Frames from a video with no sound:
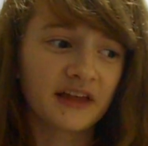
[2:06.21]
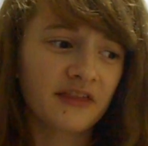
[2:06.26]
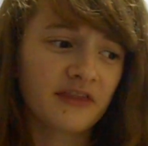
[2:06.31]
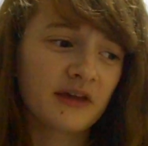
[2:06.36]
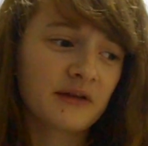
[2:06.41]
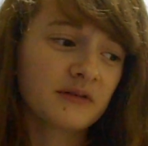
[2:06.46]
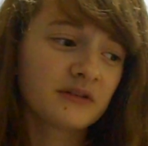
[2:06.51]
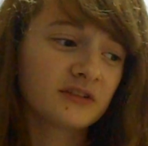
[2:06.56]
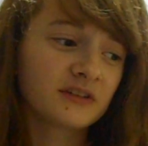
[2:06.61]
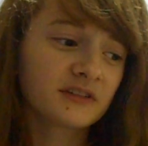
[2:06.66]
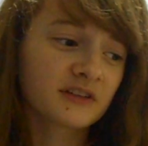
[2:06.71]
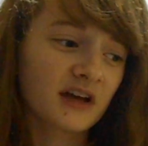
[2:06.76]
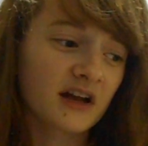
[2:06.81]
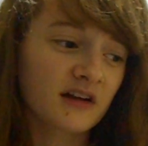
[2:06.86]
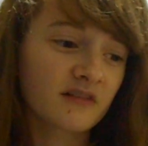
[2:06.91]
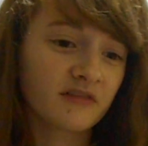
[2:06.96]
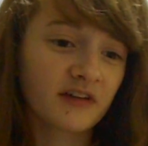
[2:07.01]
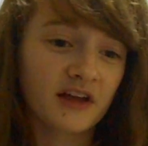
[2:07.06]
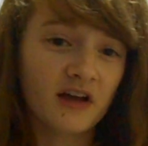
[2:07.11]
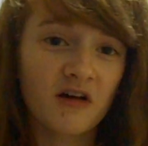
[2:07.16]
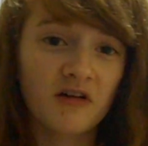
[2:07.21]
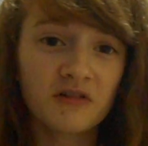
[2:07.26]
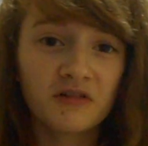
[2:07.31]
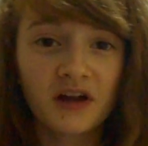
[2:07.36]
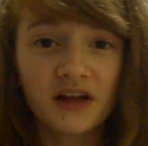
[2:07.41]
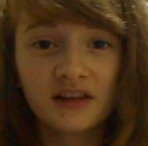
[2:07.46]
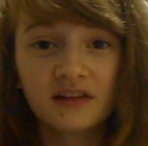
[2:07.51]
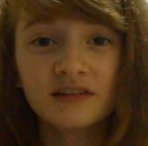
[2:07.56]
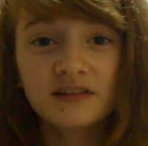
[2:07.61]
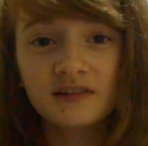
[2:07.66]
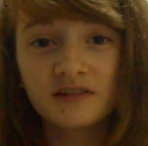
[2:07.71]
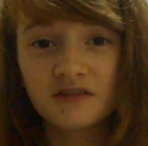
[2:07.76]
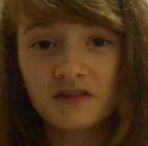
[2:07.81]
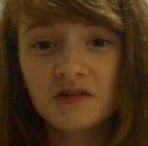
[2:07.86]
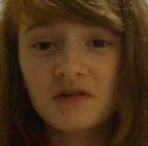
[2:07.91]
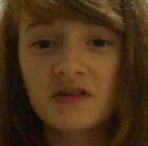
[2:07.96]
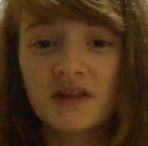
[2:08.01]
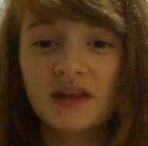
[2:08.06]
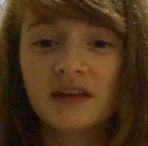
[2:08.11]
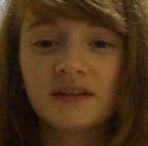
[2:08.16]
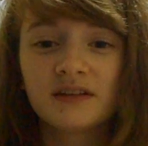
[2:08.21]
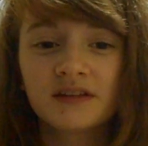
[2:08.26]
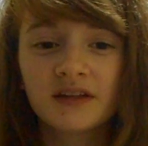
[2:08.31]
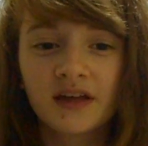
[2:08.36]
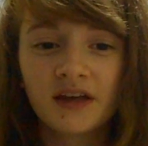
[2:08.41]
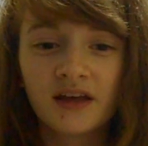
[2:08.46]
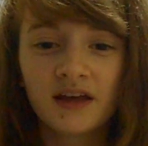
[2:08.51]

They were just kind of like, alright, let's do this.